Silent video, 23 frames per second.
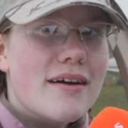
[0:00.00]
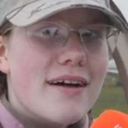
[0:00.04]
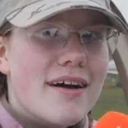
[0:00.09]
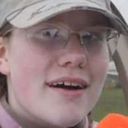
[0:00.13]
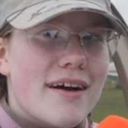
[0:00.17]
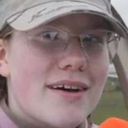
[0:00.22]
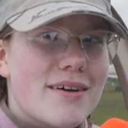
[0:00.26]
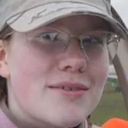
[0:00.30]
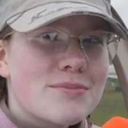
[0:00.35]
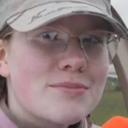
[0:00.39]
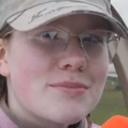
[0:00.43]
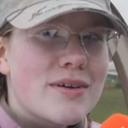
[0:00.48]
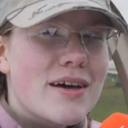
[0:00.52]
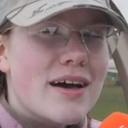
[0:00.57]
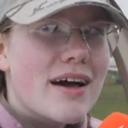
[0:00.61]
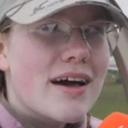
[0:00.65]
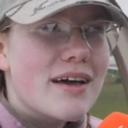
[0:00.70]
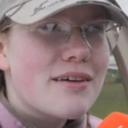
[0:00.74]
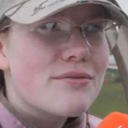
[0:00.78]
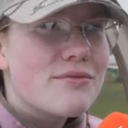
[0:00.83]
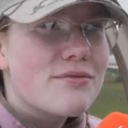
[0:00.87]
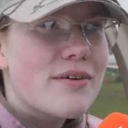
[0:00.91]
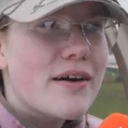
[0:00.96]
um,
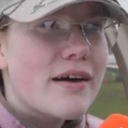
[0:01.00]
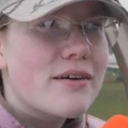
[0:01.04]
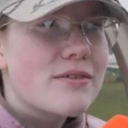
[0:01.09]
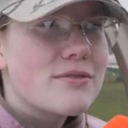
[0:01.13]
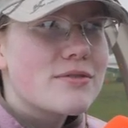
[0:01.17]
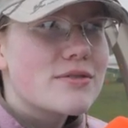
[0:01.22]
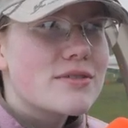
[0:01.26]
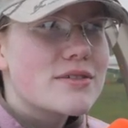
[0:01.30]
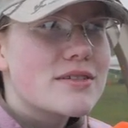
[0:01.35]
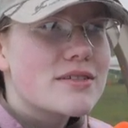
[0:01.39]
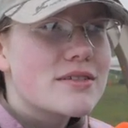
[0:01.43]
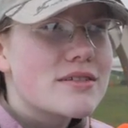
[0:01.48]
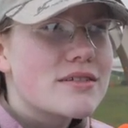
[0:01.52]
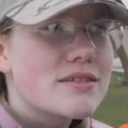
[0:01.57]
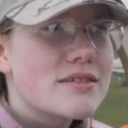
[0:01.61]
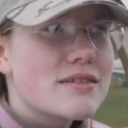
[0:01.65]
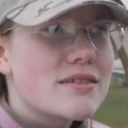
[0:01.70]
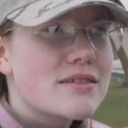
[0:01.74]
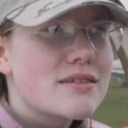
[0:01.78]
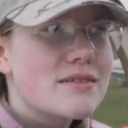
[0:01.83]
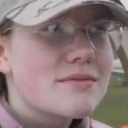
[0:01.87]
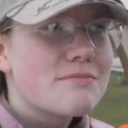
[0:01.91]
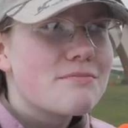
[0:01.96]
i've found
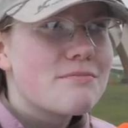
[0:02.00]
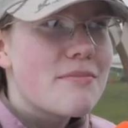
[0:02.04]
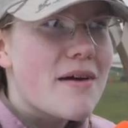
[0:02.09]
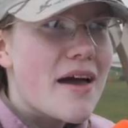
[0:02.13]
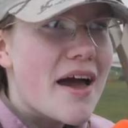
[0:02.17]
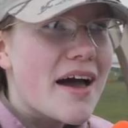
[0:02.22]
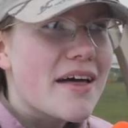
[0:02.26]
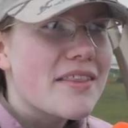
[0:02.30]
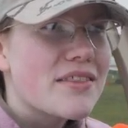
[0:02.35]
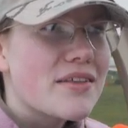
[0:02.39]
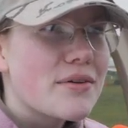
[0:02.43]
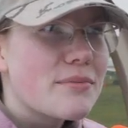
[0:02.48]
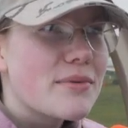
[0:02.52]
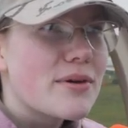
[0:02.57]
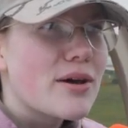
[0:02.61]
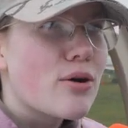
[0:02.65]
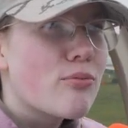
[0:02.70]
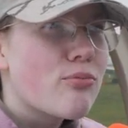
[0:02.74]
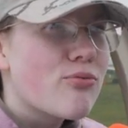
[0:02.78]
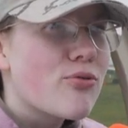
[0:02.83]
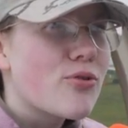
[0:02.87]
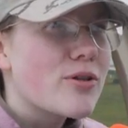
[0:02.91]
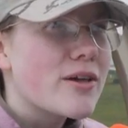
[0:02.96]
math can be
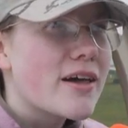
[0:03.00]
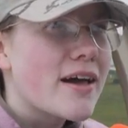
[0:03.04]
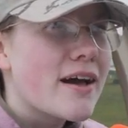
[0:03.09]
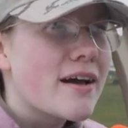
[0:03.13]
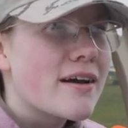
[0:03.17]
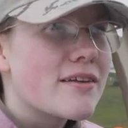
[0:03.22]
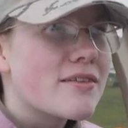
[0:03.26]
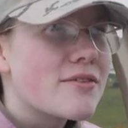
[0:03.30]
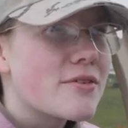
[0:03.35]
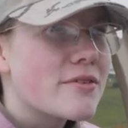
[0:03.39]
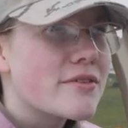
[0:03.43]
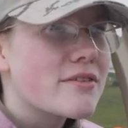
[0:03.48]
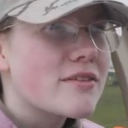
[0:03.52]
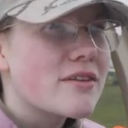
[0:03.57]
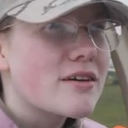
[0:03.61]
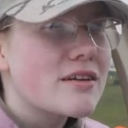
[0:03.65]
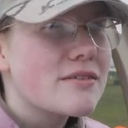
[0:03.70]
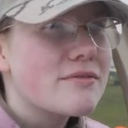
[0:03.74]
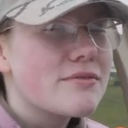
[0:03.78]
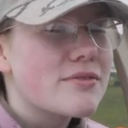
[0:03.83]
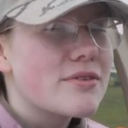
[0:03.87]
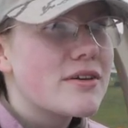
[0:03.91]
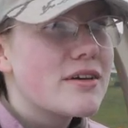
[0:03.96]
helpful yeah because there's a
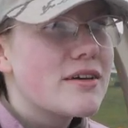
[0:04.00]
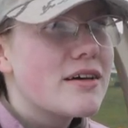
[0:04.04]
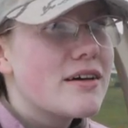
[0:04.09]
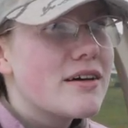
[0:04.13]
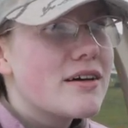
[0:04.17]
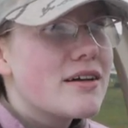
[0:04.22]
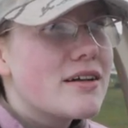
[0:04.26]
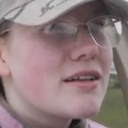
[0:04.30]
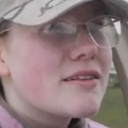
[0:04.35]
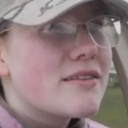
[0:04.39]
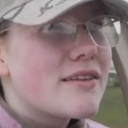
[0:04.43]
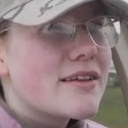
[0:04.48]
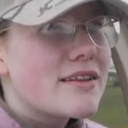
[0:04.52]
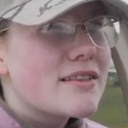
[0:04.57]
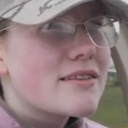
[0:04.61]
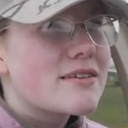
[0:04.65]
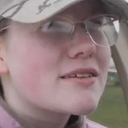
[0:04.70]
lot of like